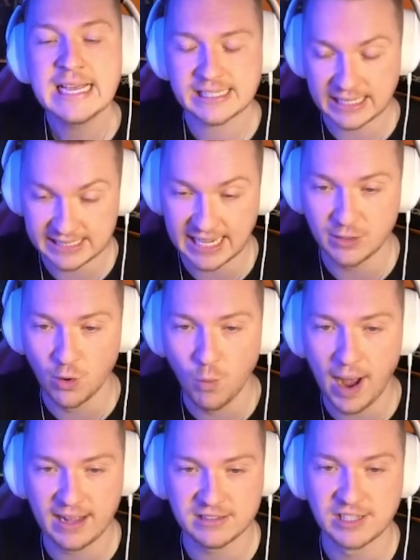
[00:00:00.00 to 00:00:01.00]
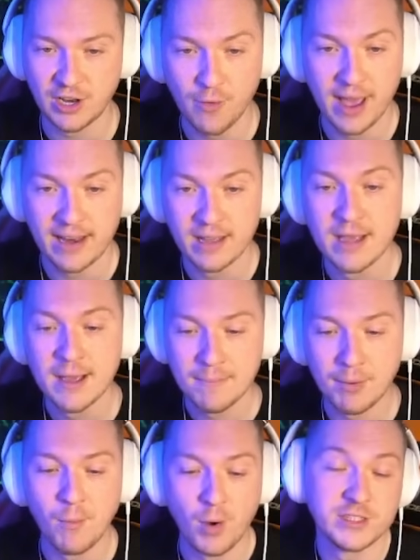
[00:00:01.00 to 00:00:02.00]
It's going to take you a while to do it,
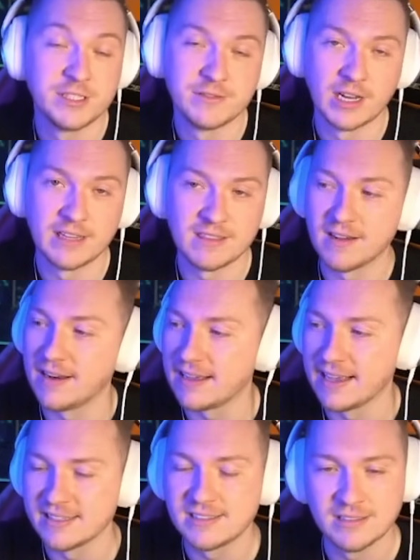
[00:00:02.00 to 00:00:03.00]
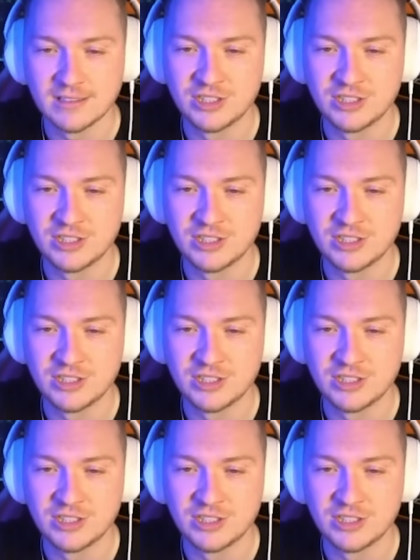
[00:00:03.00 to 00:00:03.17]
but once you've got it done, I guess,